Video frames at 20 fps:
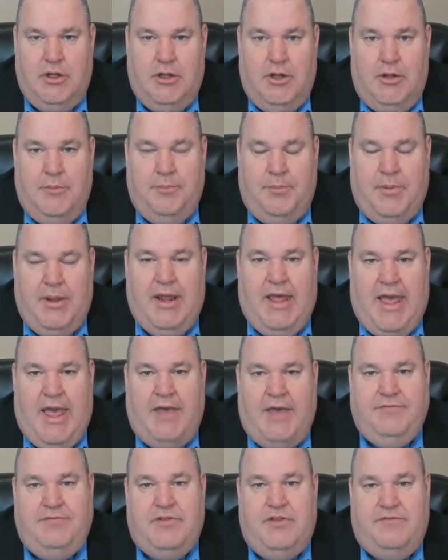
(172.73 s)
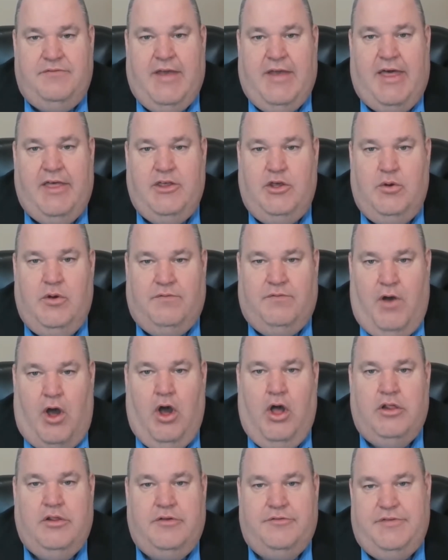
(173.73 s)
but half of the value of
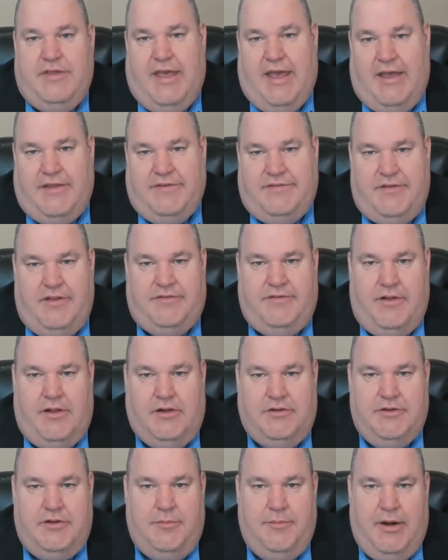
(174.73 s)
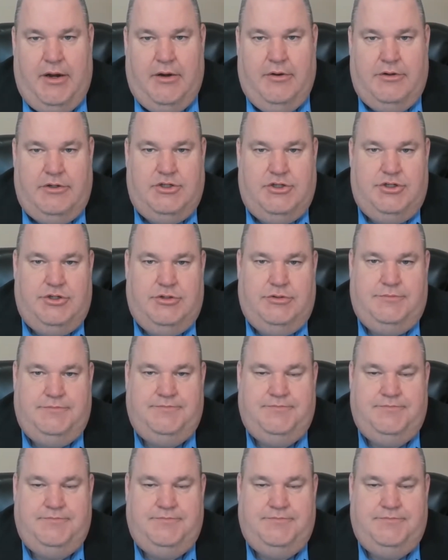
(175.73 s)
all of the assets held in the marriage.